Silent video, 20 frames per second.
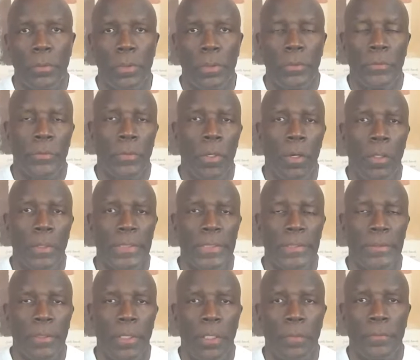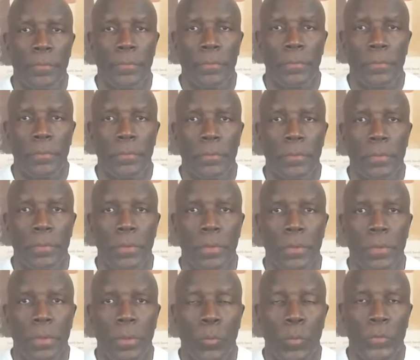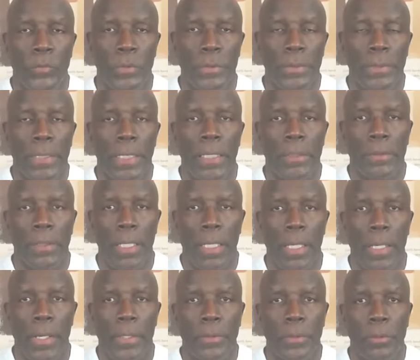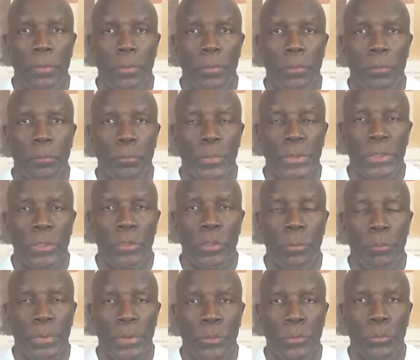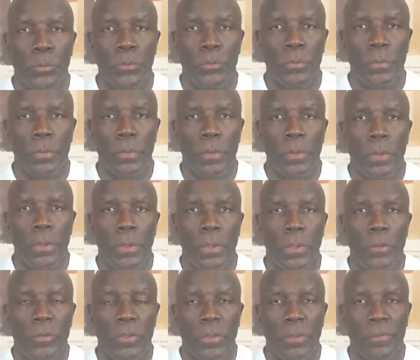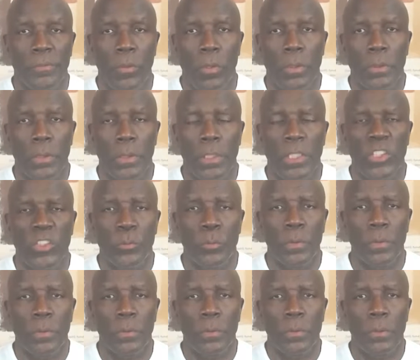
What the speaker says: it's called Enough, where she got tired of being abused and she fought her husband.